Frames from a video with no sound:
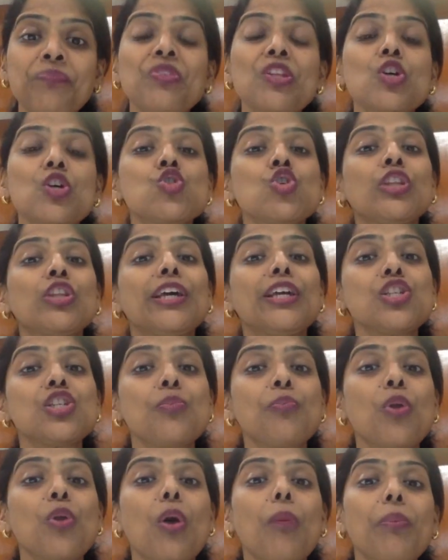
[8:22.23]
So there is a
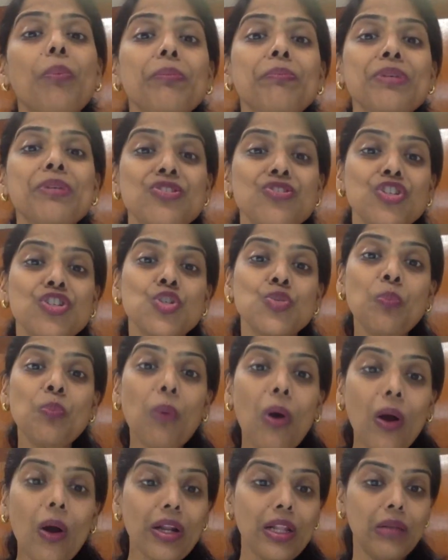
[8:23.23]
proper business
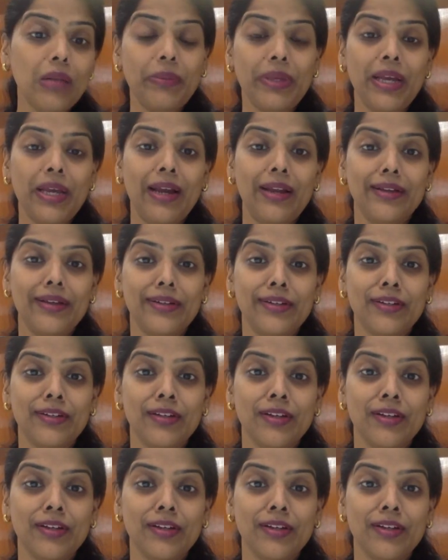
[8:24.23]
model behind it.